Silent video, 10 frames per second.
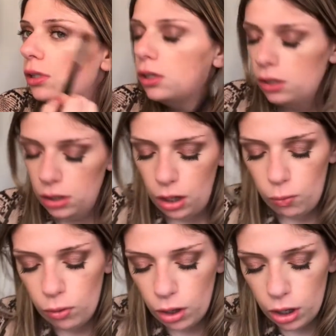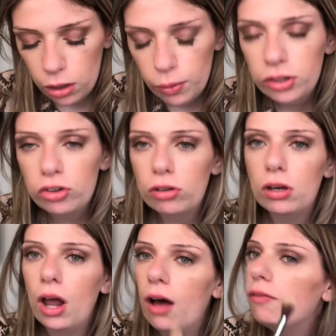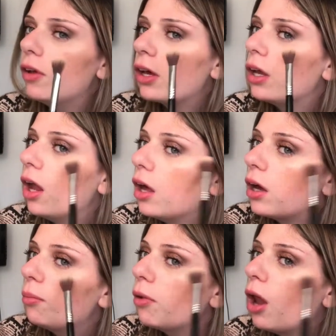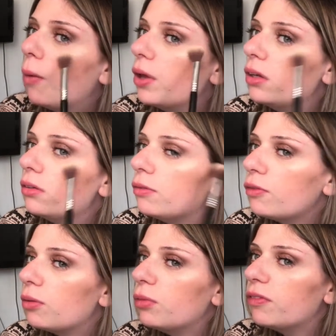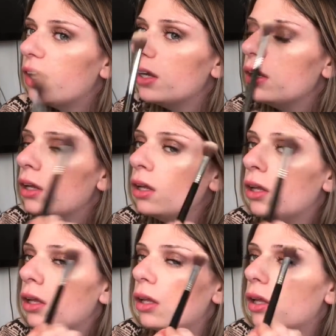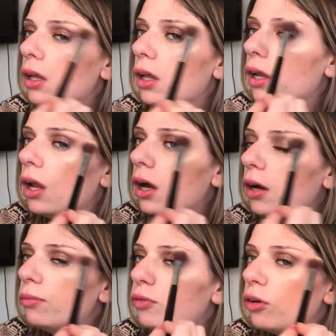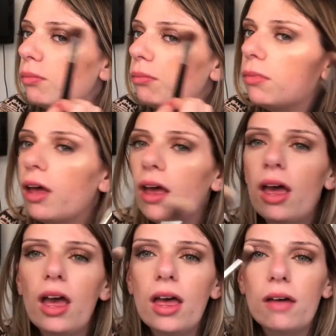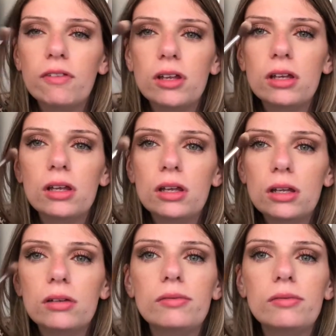You know what? I always just love looking like I'm glowing from within. Like I'm from heaven.